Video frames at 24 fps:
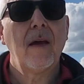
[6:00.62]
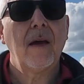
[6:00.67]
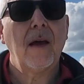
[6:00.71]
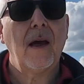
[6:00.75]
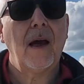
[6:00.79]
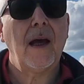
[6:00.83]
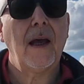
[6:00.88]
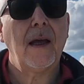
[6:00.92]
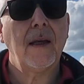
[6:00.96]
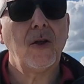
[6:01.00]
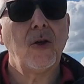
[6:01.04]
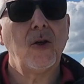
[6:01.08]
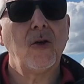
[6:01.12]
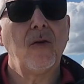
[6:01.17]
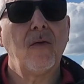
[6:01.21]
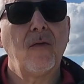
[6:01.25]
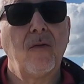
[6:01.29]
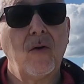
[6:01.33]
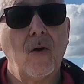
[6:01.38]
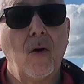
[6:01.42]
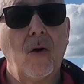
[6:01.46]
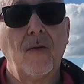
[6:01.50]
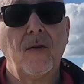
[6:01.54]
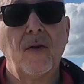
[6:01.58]
and
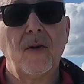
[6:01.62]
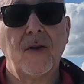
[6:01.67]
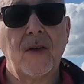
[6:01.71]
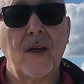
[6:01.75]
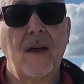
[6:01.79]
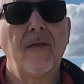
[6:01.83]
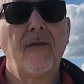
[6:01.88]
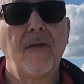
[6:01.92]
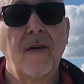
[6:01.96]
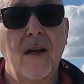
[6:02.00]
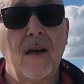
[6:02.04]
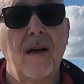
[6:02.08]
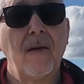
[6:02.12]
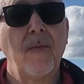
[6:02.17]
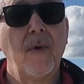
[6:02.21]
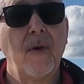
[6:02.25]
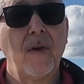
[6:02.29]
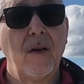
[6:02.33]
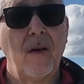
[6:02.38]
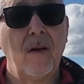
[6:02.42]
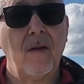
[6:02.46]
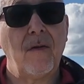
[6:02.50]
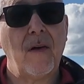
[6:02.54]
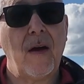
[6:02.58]
you've got the safety
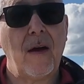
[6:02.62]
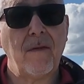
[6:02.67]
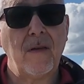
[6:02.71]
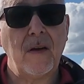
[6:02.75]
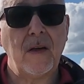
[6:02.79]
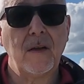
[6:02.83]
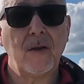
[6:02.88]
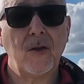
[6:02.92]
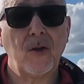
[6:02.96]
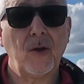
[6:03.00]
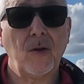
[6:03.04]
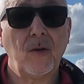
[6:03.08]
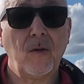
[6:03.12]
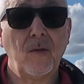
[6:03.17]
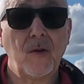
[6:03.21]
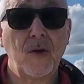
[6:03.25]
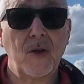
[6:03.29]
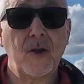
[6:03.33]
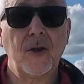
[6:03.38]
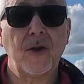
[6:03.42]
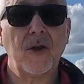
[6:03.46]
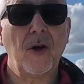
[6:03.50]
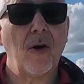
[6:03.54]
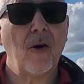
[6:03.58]
element of having to
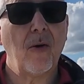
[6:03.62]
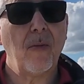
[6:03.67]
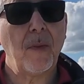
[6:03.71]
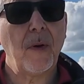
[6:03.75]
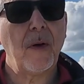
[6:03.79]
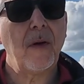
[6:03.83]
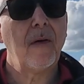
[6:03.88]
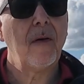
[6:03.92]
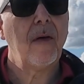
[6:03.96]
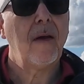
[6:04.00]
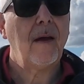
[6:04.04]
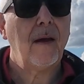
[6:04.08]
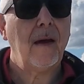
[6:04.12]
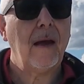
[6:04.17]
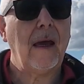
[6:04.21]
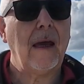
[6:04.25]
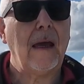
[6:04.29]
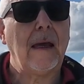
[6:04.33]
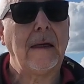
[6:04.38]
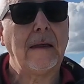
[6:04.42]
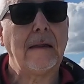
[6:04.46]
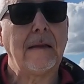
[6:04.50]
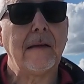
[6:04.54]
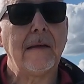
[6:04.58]
stop
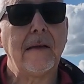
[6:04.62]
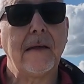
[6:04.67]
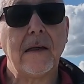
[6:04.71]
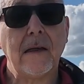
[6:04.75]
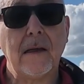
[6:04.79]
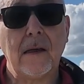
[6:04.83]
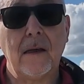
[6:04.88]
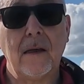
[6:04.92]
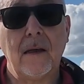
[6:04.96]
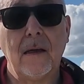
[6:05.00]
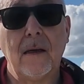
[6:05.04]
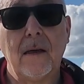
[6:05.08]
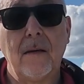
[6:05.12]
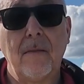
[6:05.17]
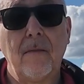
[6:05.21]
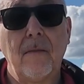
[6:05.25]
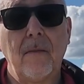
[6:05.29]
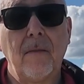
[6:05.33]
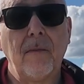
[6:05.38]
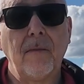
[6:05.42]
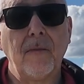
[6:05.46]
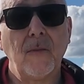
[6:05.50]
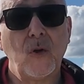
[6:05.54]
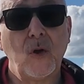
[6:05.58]
and
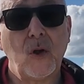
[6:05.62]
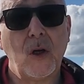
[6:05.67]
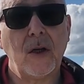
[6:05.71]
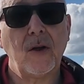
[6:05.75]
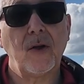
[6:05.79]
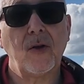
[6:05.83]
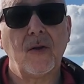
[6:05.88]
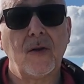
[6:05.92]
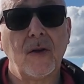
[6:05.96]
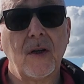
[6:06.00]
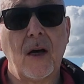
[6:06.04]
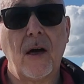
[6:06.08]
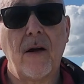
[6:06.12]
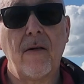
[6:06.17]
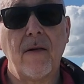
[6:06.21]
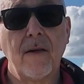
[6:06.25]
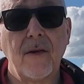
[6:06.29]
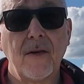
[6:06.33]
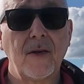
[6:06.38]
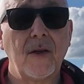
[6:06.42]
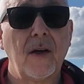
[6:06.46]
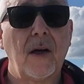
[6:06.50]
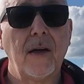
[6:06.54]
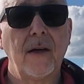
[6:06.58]
change your tyre at
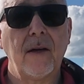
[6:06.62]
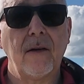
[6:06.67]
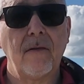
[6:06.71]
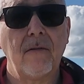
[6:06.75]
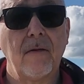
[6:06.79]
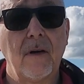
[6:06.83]
the side of the